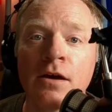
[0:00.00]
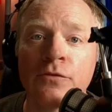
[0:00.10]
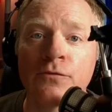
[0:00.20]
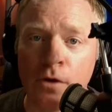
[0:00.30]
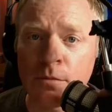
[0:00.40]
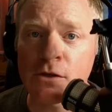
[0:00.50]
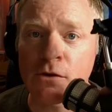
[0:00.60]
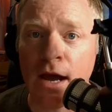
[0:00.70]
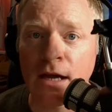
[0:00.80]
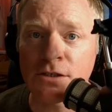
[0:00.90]
from
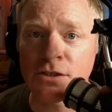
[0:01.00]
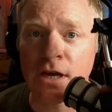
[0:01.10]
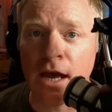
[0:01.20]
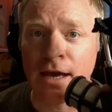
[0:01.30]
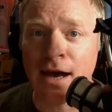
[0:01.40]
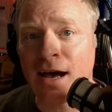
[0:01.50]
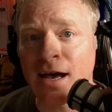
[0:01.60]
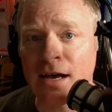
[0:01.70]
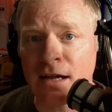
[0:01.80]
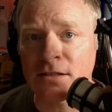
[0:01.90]
scratch a
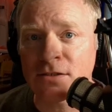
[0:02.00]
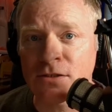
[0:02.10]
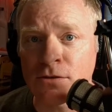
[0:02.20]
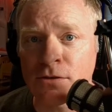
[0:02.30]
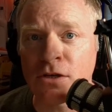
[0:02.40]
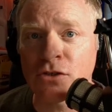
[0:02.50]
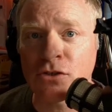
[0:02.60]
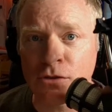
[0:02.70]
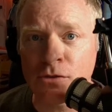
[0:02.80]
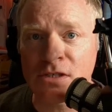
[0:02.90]
high-altitude
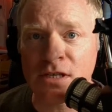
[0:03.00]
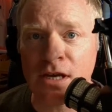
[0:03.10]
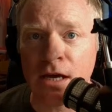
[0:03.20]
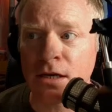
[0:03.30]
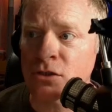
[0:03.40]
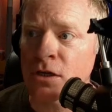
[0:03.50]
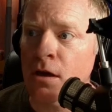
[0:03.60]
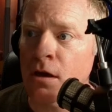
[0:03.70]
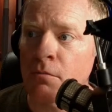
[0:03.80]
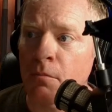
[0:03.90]
two-stage
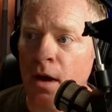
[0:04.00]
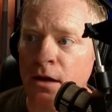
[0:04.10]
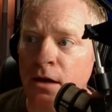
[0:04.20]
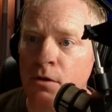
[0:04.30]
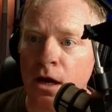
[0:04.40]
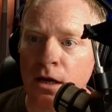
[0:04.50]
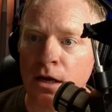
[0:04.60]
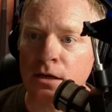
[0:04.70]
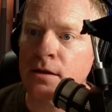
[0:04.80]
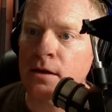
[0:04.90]
model rocket.